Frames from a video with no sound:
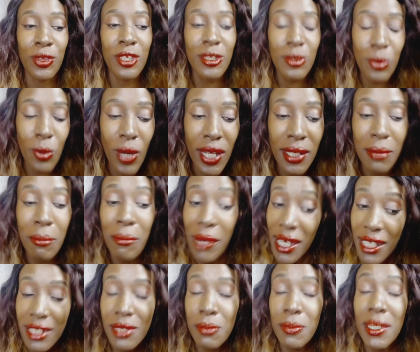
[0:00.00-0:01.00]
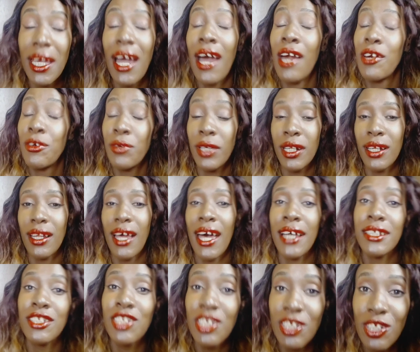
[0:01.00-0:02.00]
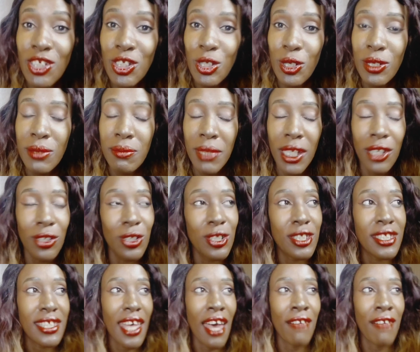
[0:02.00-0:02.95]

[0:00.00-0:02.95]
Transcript: this one might be a real addiction because